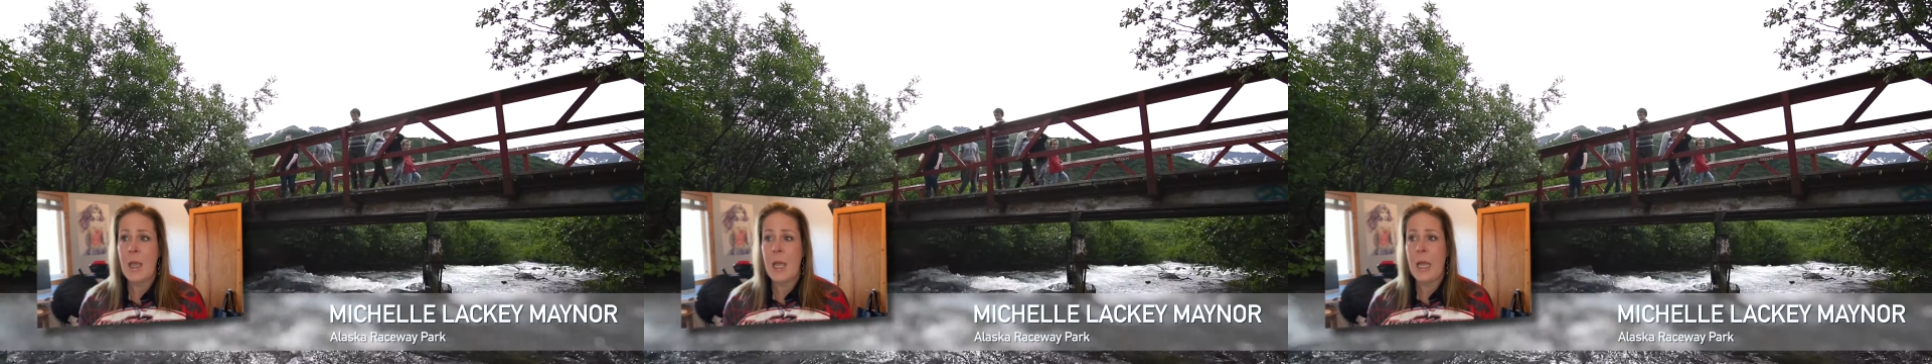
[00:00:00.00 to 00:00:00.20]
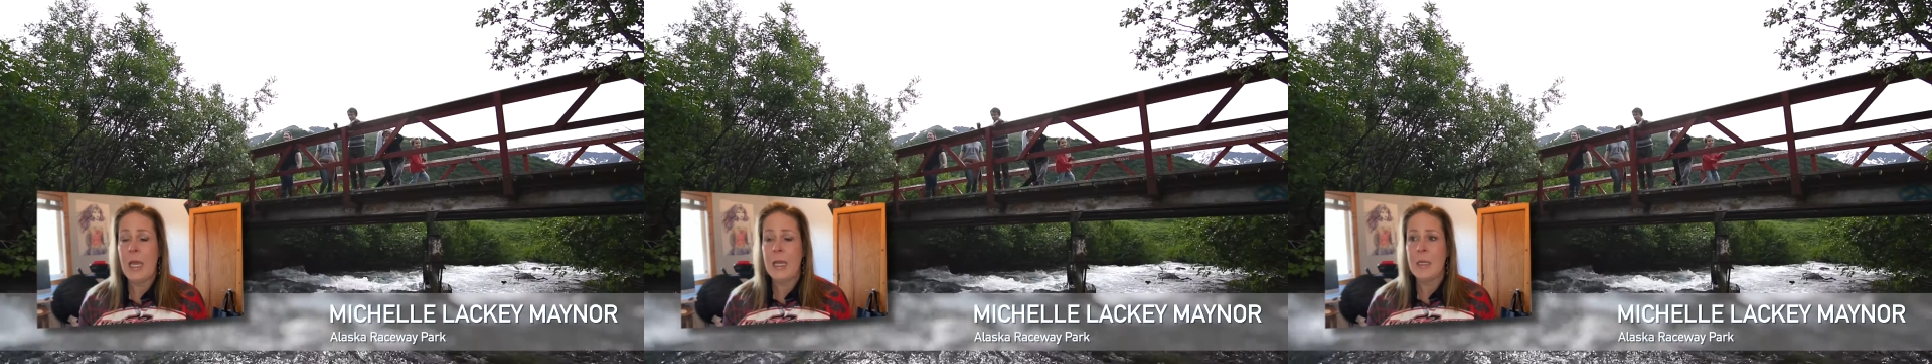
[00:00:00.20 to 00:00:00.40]

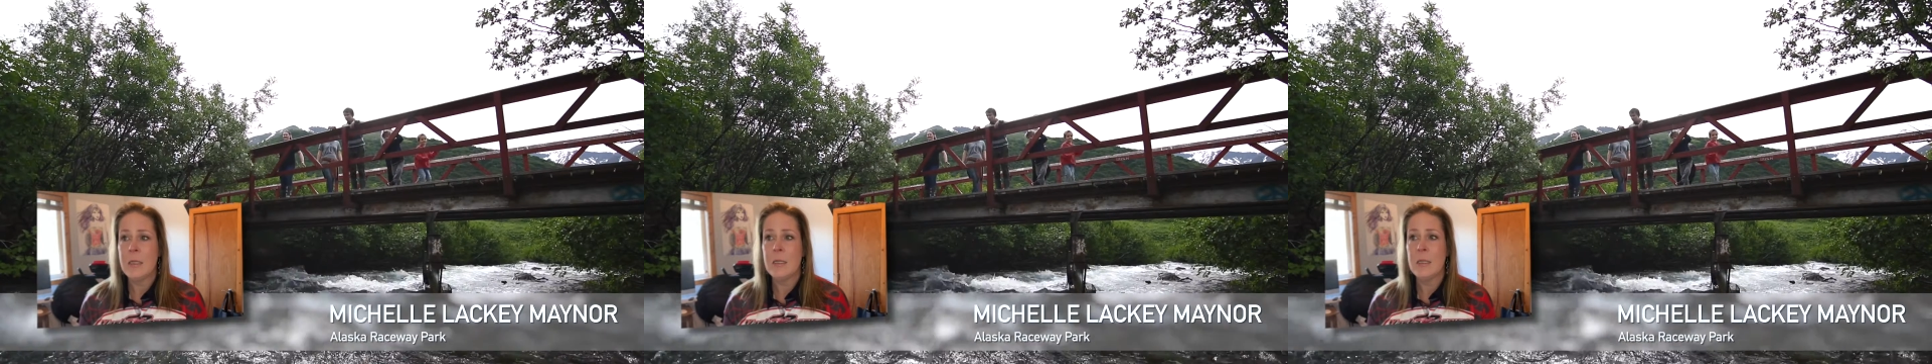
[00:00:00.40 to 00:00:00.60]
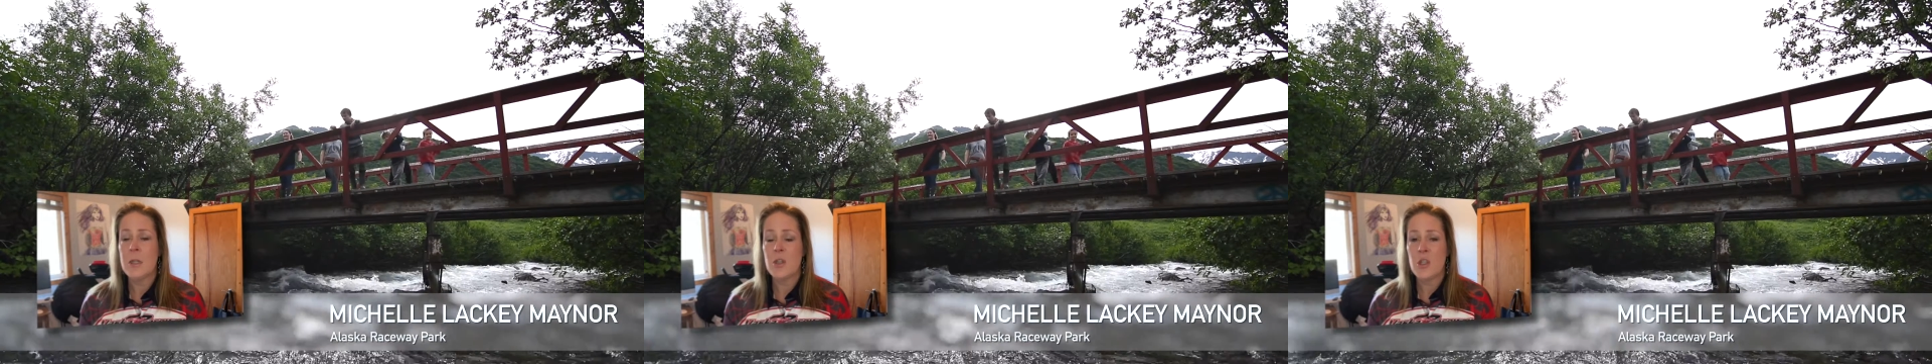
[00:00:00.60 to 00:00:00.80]

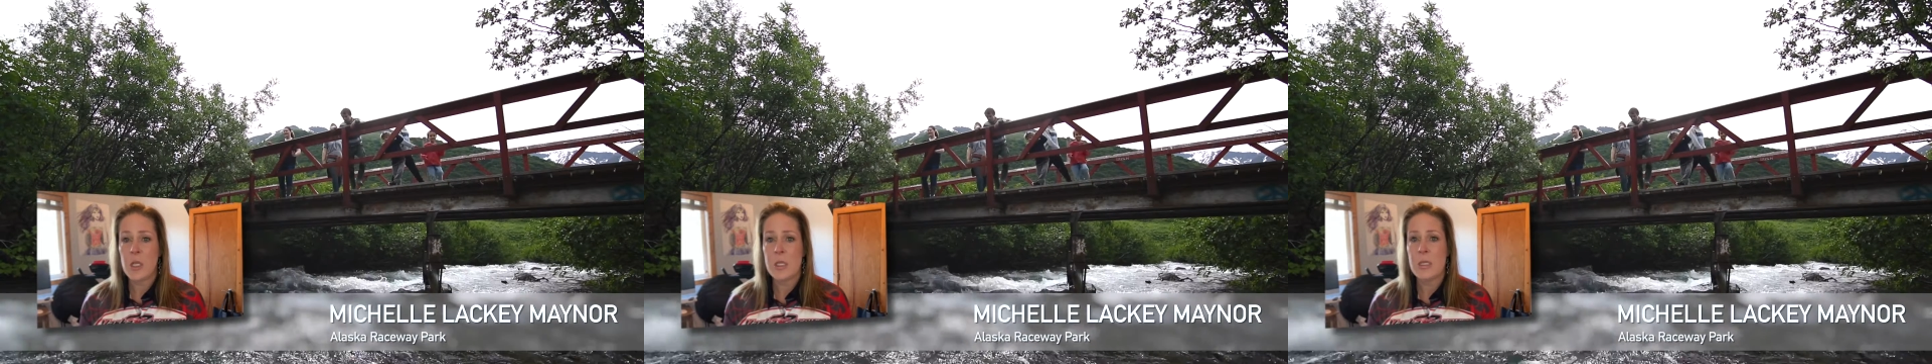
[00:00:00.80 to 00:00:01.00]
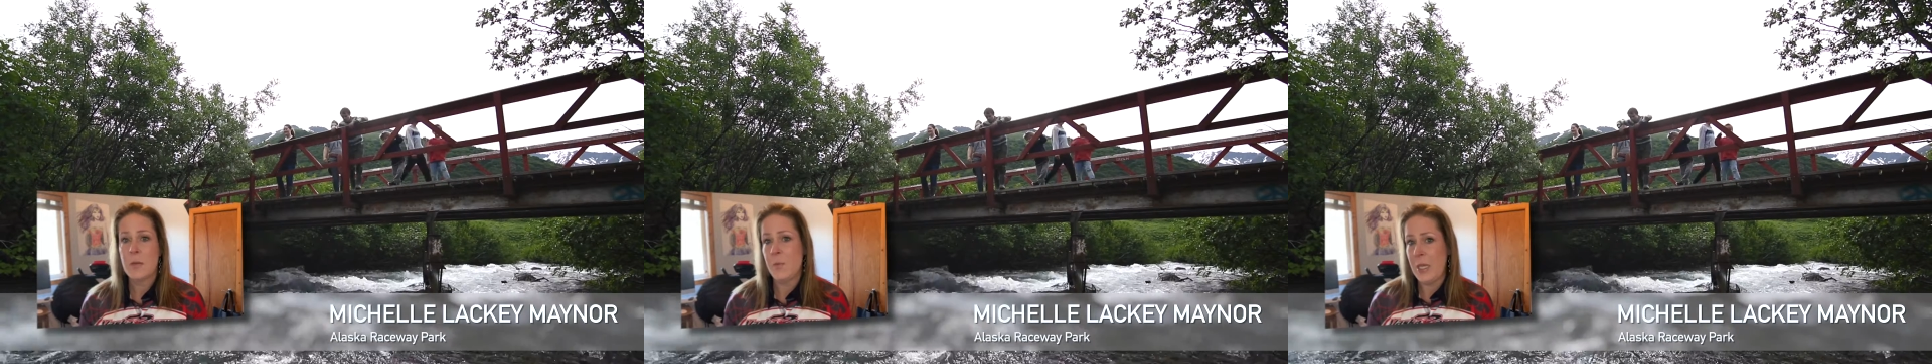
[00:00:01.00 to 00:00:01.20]
and
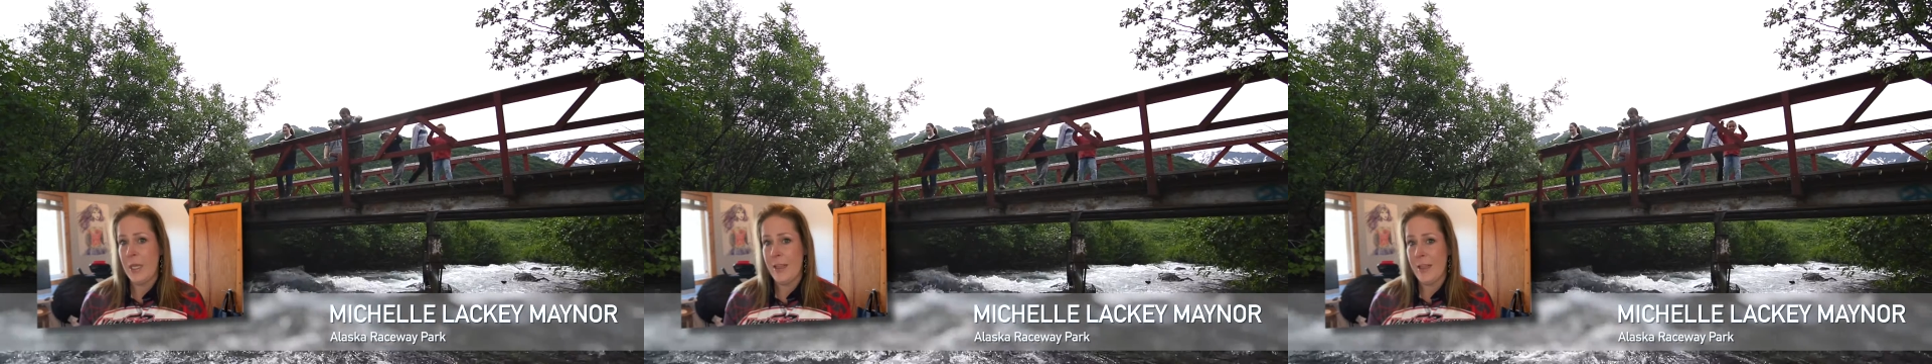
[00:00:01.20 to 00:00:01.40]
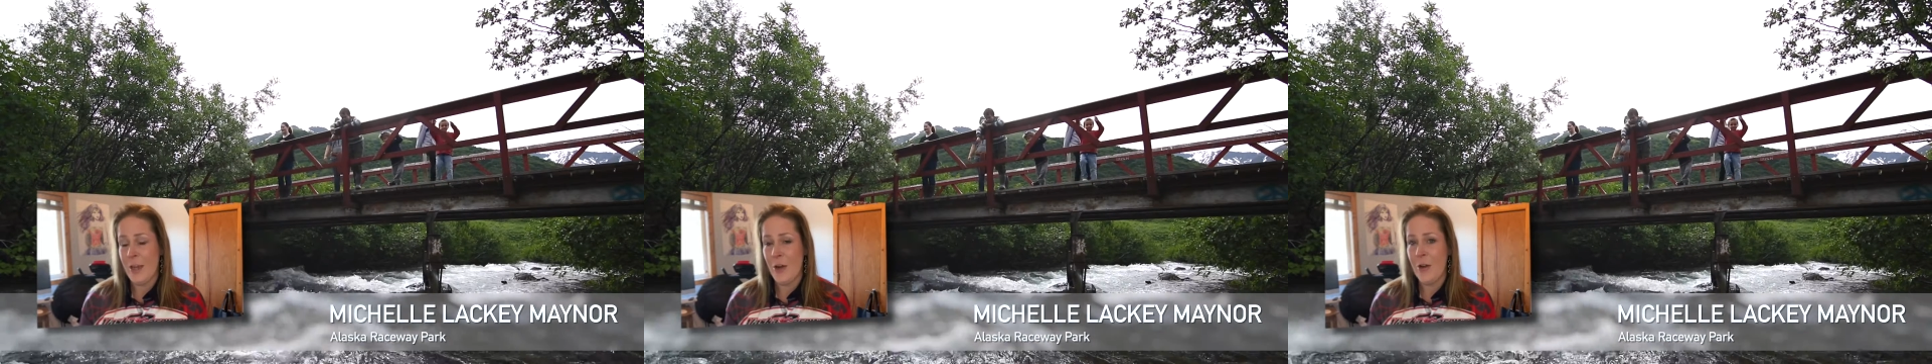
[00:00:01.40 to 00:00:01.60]
just
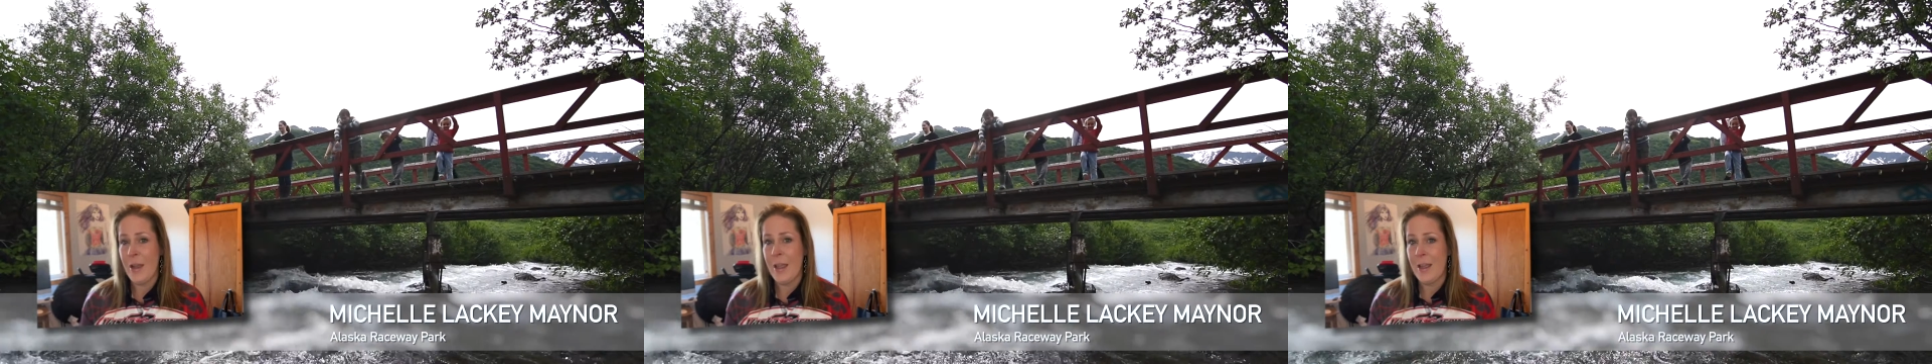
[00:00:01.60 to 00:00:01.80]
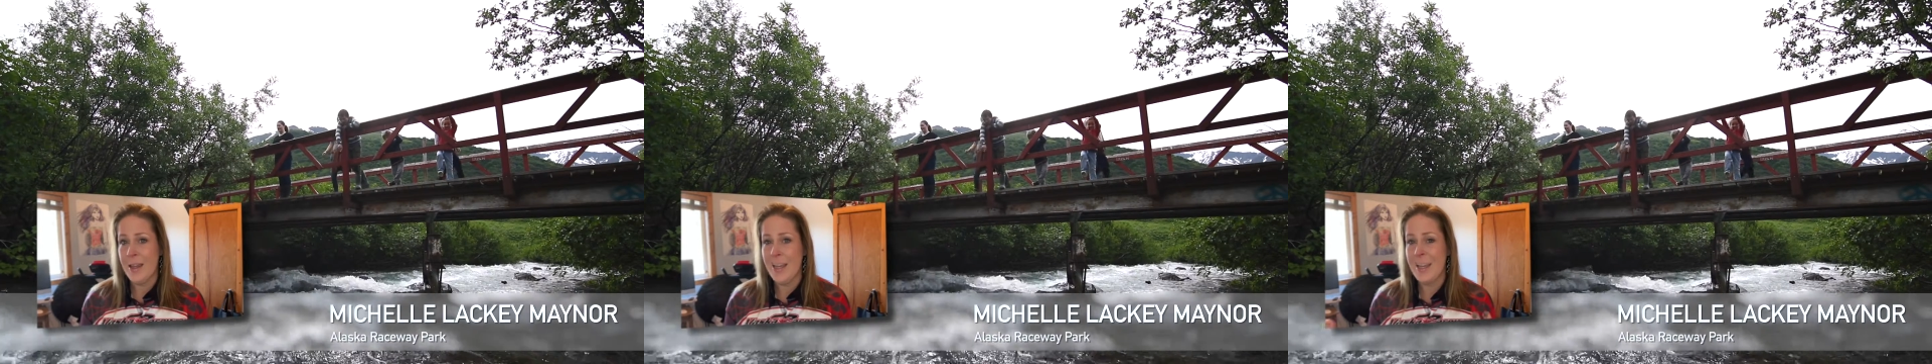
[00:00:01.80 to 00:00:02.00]
being there
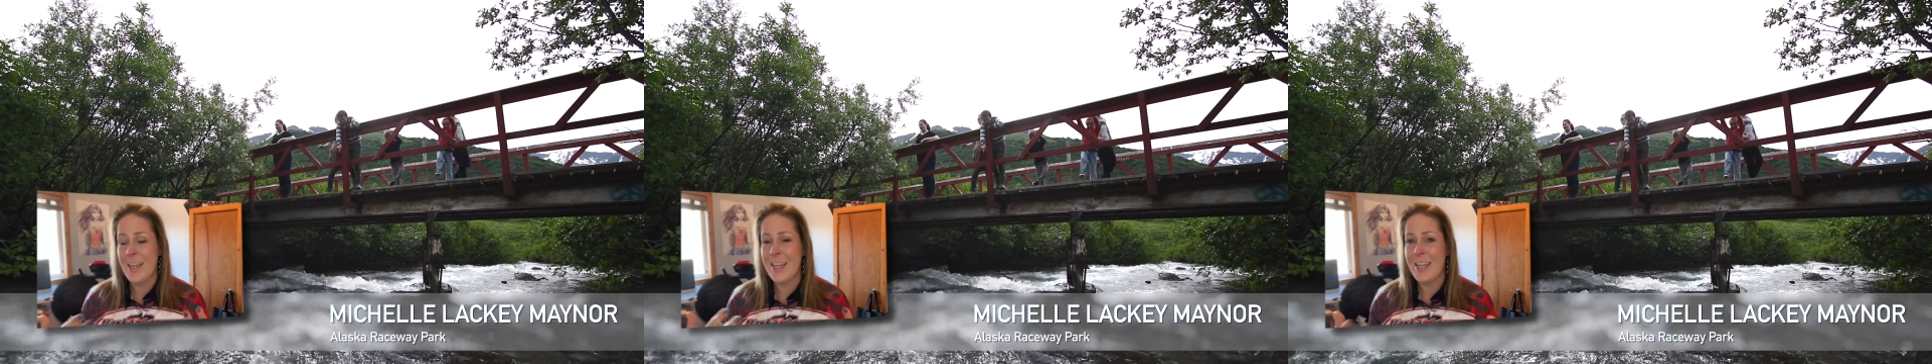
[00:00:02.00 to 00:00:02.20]
and